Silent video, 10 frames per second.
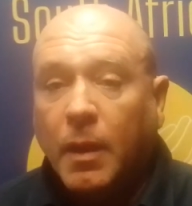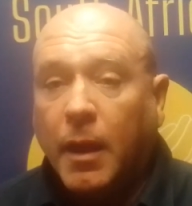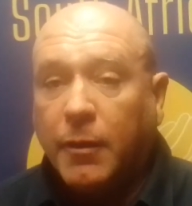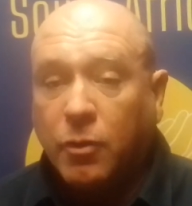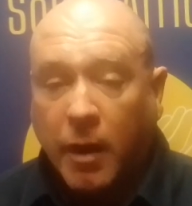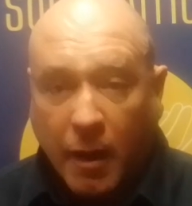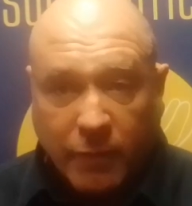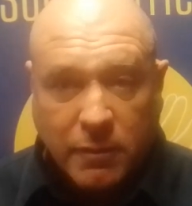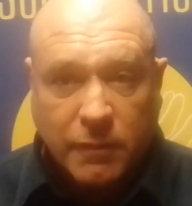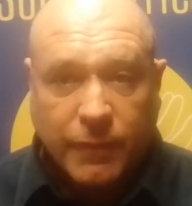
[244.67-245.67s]
and you're
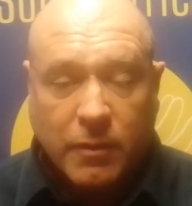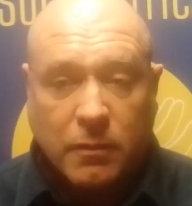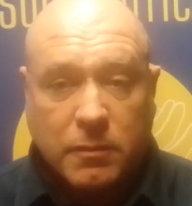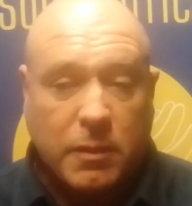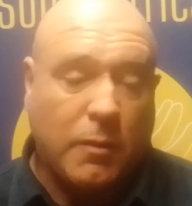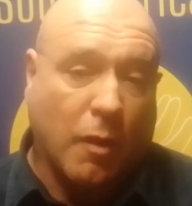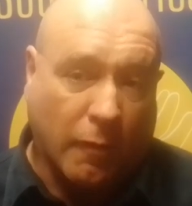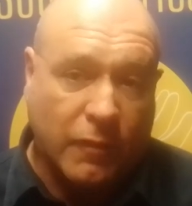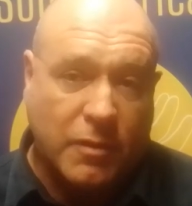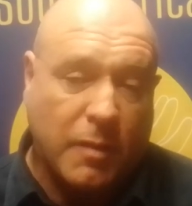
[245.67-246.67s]
having difficulty,
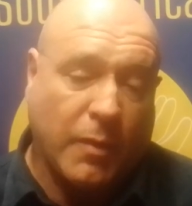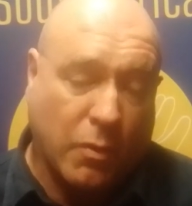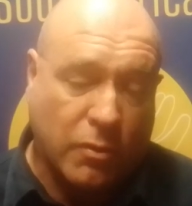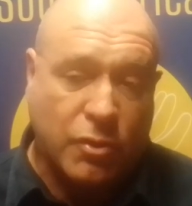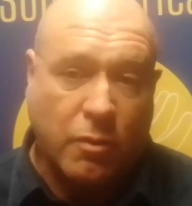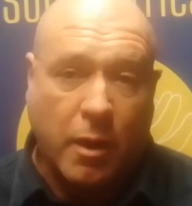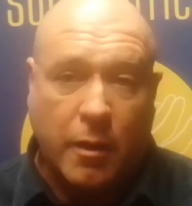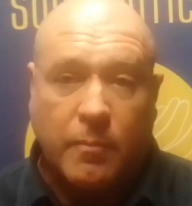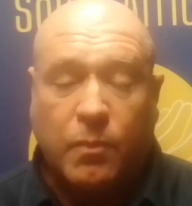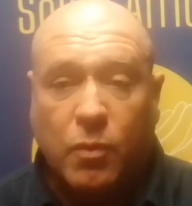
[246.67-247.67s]
obviously because you're
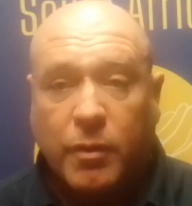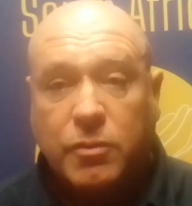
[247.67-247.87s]
unemployed,